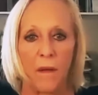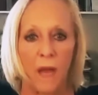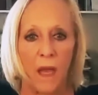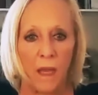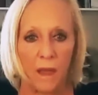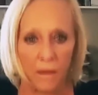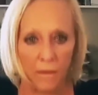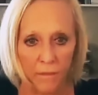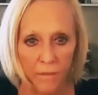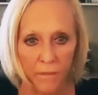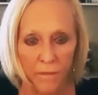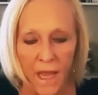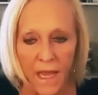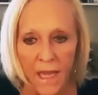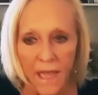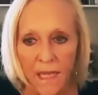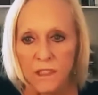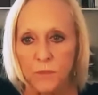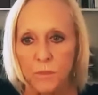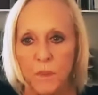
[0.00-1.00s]
Uh, my
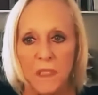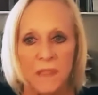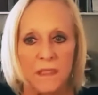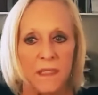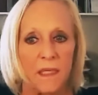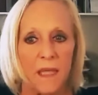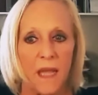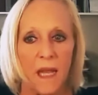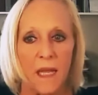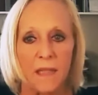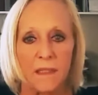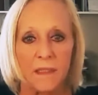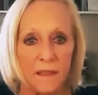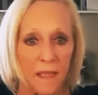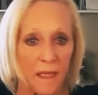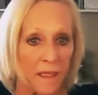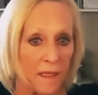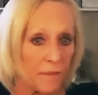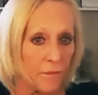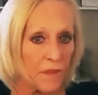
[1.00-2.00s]
husband's a,
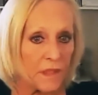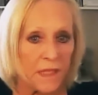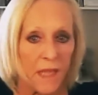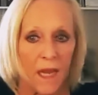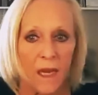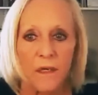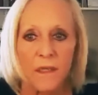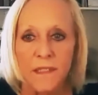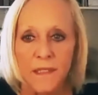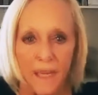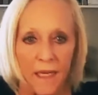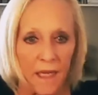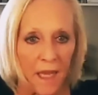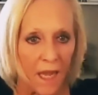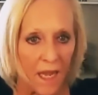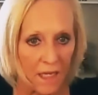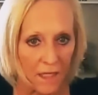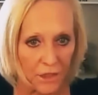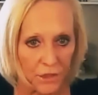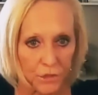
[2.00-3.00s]
a, retired
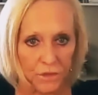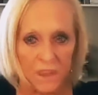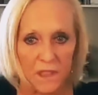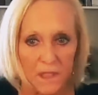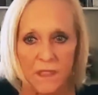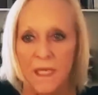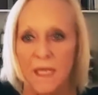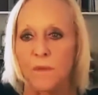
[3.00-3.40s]
psychiatrist.